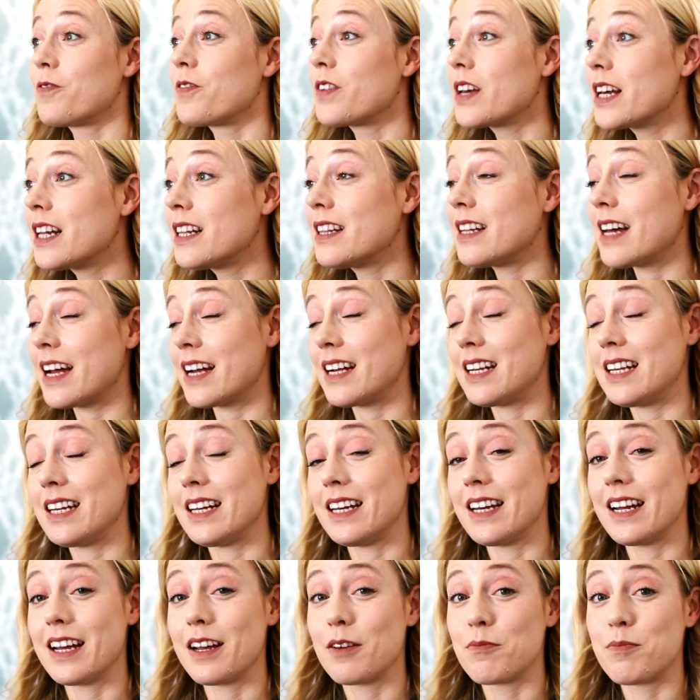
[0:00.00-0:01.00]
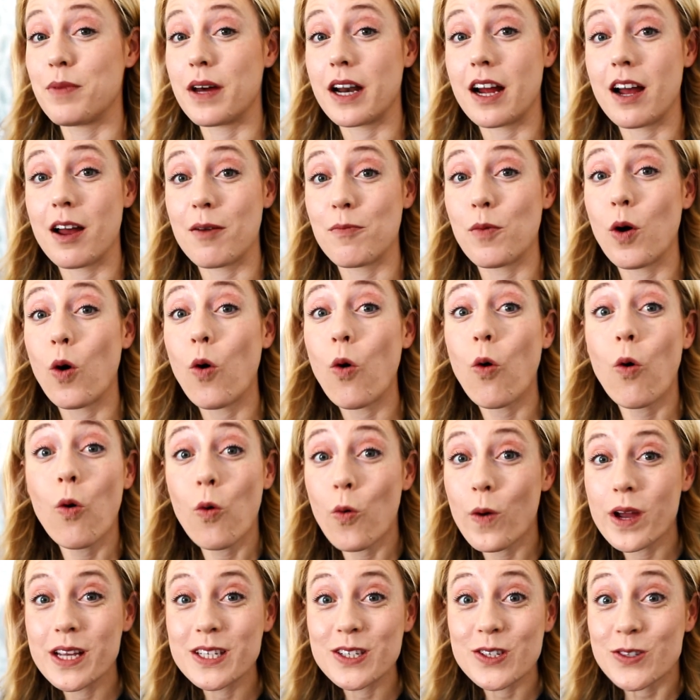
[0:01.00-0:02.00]
feel like cleaning, but I'm
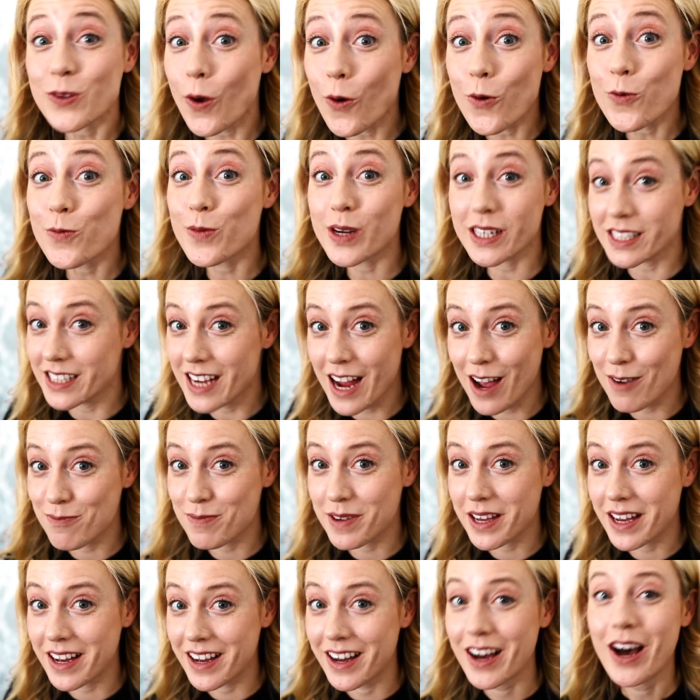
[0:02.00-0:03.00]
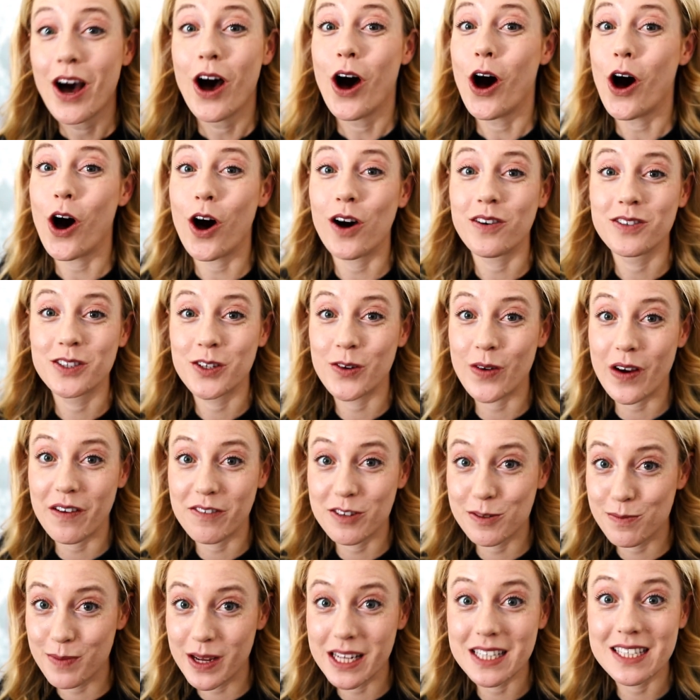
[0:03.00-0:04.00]
always so much happier after
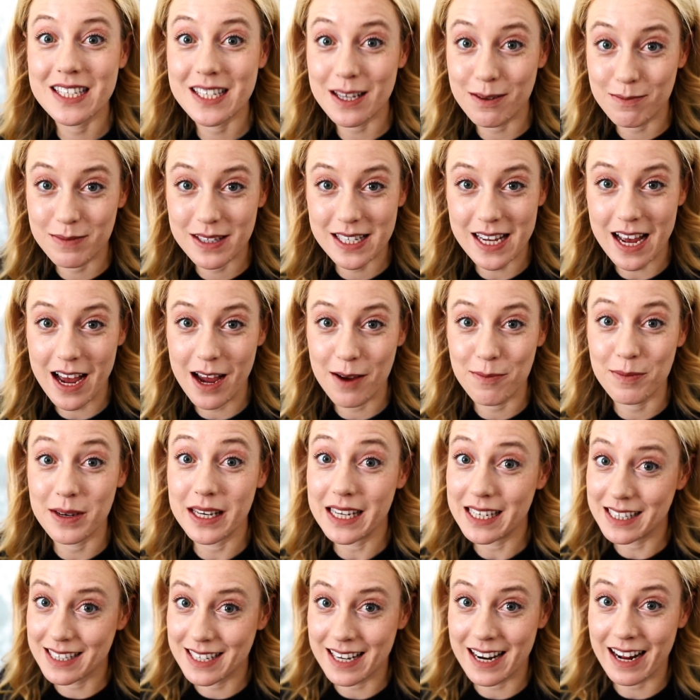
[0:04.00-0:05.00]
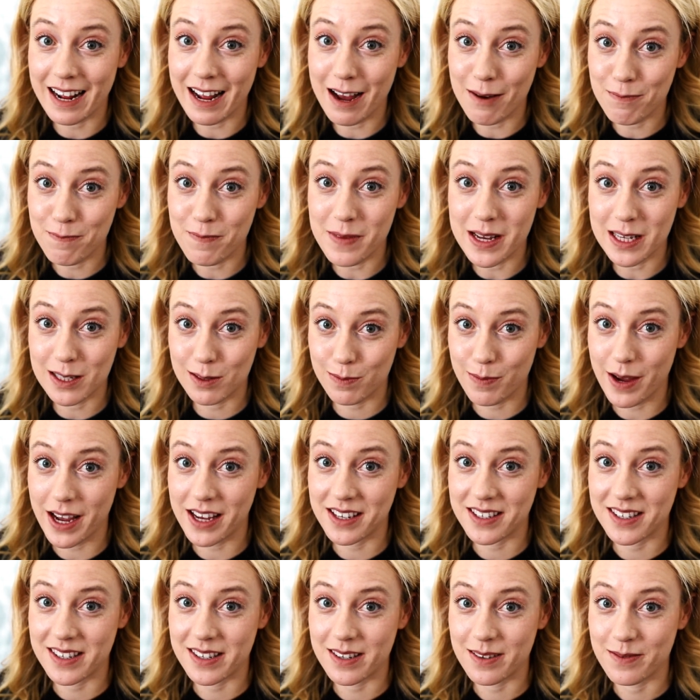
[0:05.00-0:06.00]
I've spent some time neatening up my
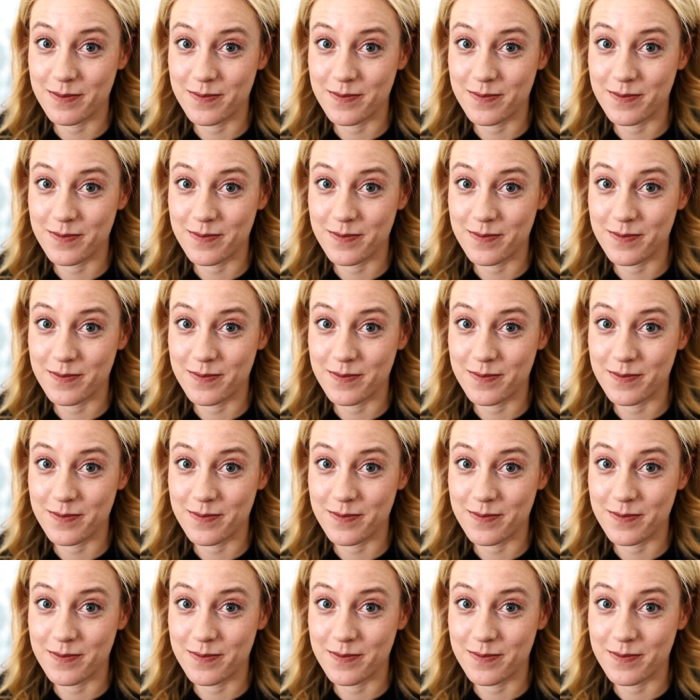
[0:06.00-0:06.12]
space.